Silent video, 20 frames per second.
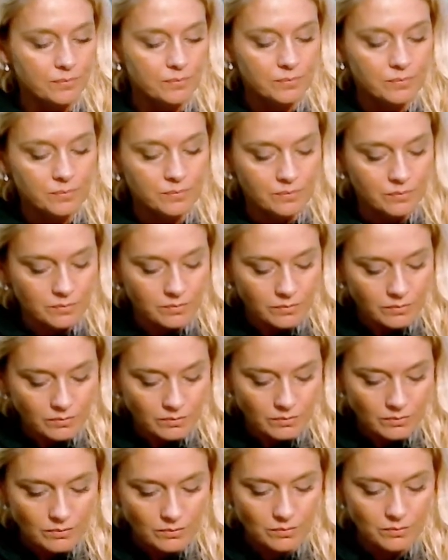
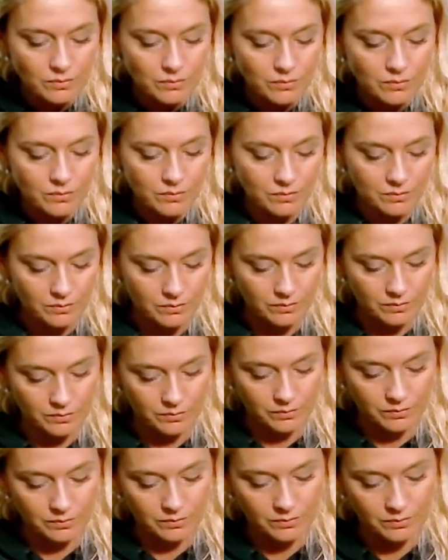
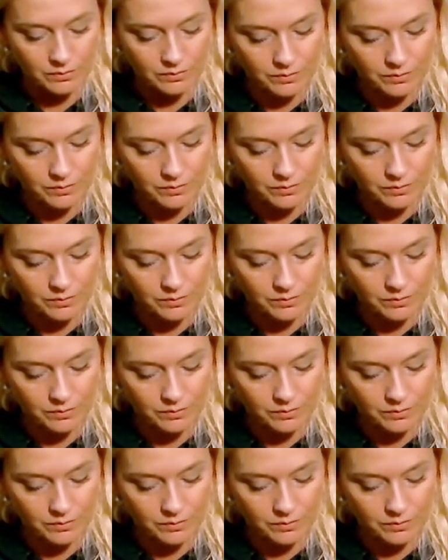No one is speaking in this clip.